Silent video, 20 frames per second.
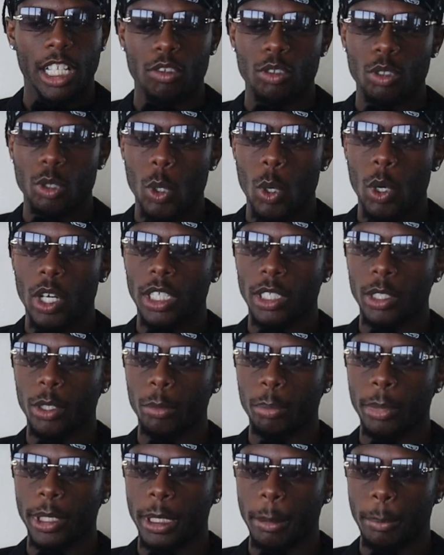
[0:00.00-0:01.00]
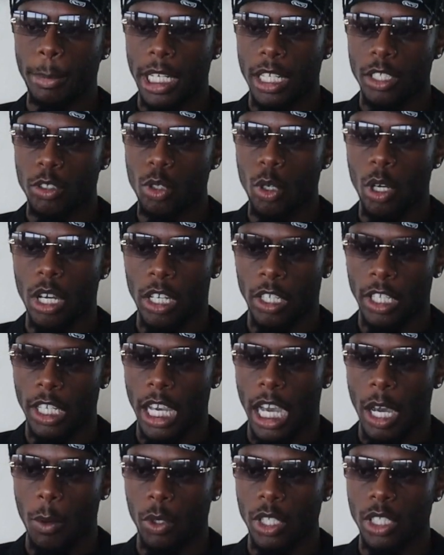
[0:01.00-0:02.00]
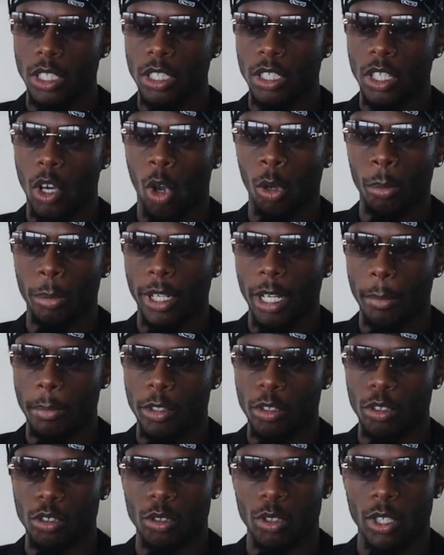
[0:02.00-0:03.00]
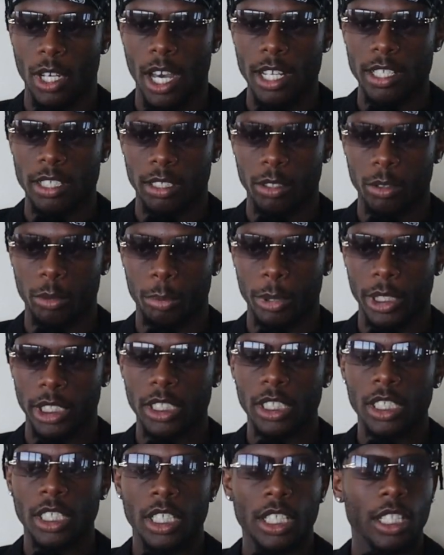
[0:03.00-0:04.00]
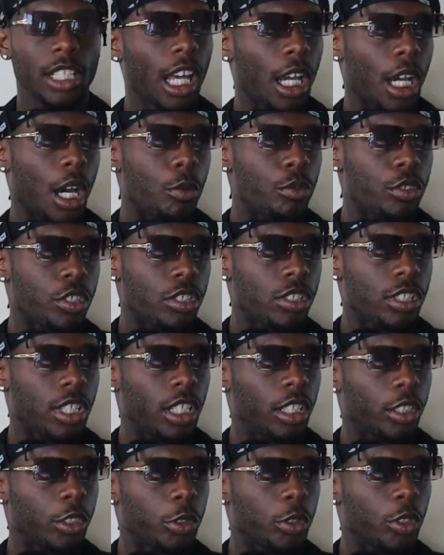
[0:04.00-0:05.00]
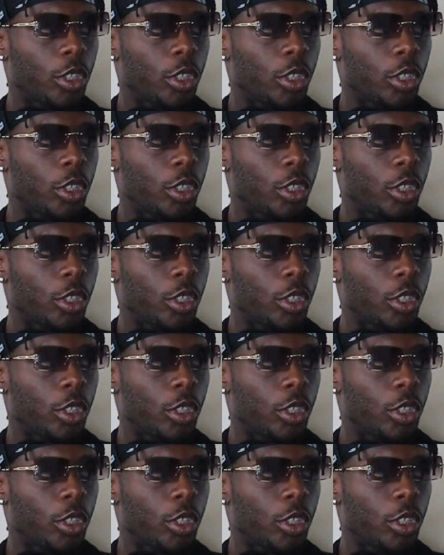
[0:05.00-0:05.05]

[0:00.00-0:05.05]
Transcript: Let's talk a little bit about, I want to open up to you guys a little bit. Like I was just telling